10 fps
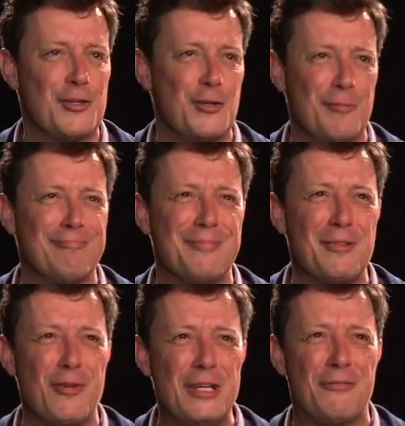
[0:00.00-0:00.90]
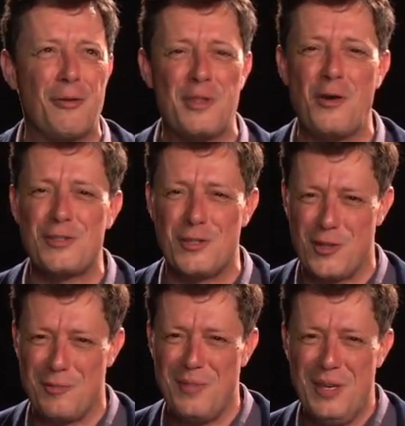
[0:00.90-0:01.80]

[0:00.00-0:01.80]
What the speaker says: to read from the oxygen.